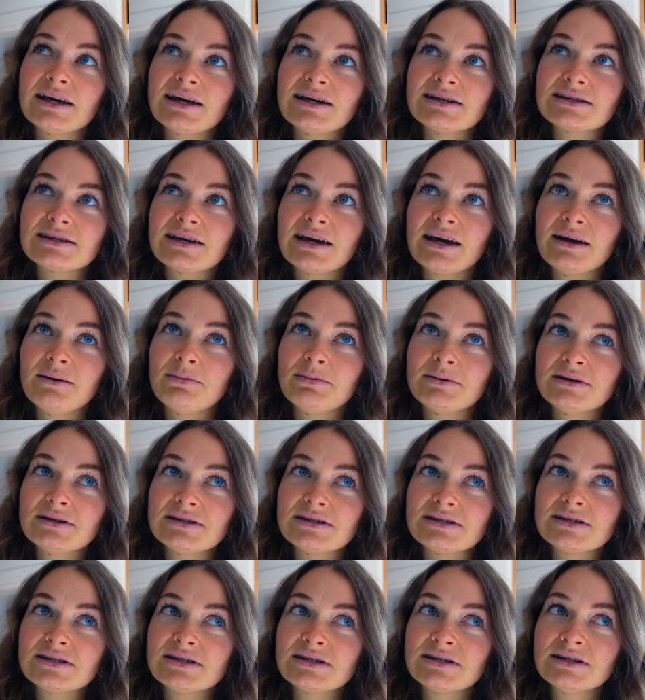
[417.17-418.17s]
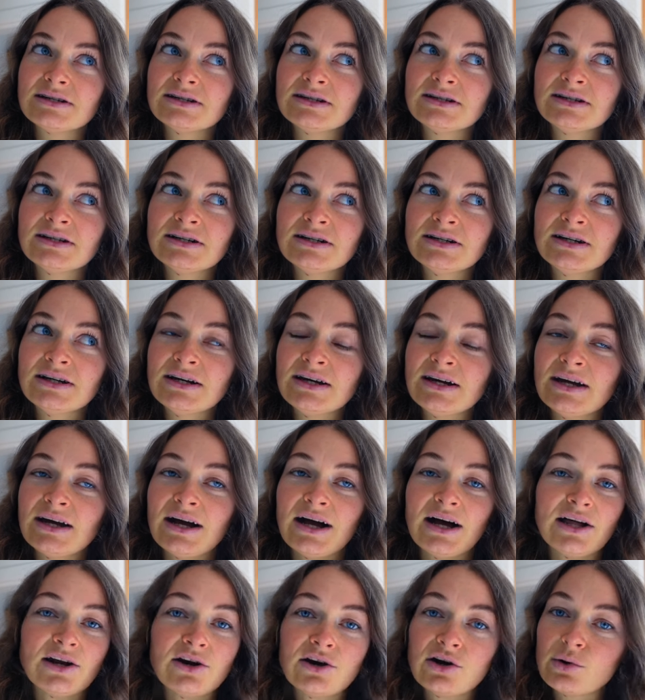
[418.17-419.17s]
has capers.
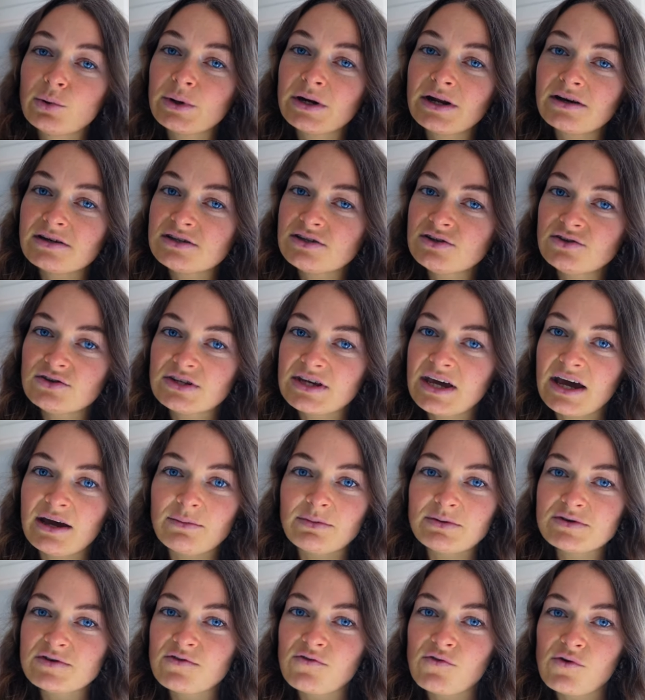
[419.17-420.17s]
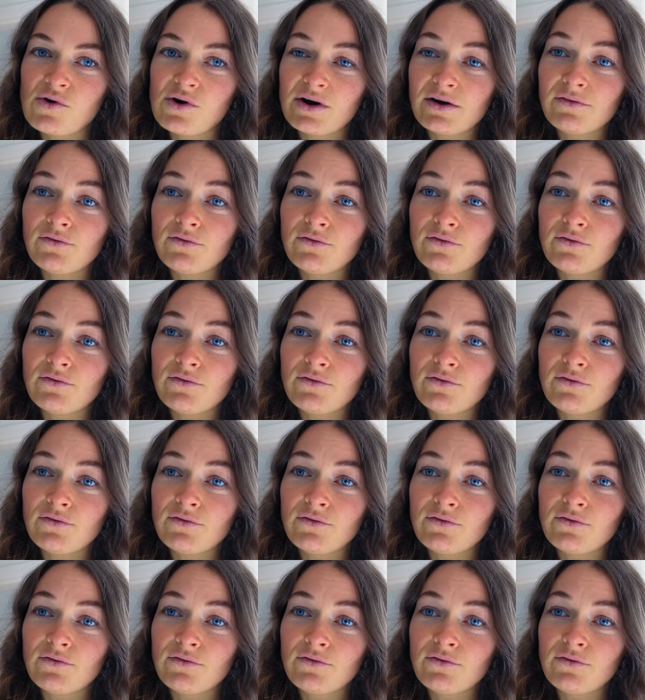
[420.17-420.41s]
I don't know what else you use capers for.